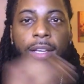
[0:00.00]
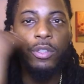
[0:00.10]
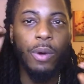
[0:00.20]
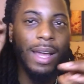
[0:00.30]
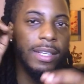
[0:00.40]

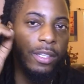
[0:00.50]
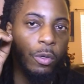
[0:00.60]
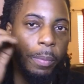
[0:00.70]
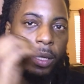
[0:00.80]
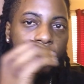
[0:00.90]
You had a
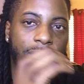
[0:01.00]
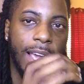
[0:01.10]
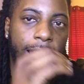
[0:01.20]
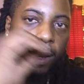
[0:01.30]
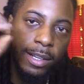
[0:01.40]
little bit of
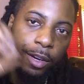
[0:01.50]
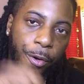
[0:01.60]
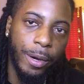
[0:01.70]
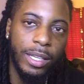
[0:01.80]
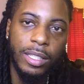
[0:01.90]
that
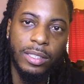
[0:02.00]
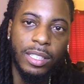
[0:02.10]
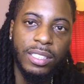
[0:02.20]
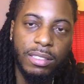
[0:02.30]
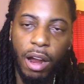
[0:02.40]
ingredient
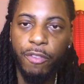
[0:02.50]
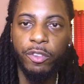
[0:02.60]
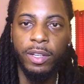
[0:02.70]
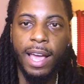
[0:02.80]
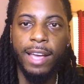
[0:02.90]
in
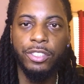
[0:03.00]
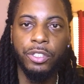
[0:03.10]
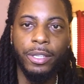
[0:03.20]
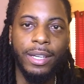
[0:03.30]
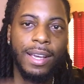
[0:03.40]
Styrofoam and
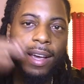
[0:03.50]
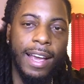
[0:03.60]
Ashtray,